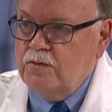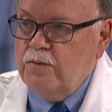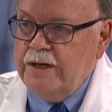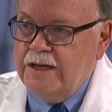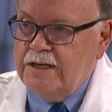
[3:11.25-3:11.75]

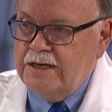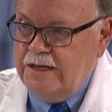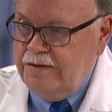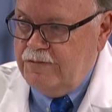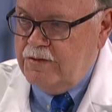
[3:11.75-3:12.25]
we can
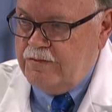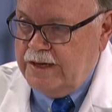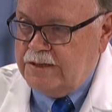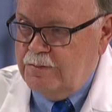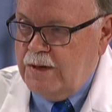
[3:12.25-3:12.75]
leave the
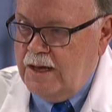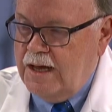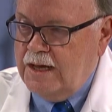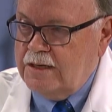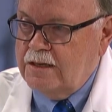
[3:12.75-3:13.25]
rectum
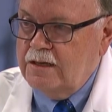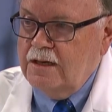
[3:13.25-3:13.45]
behind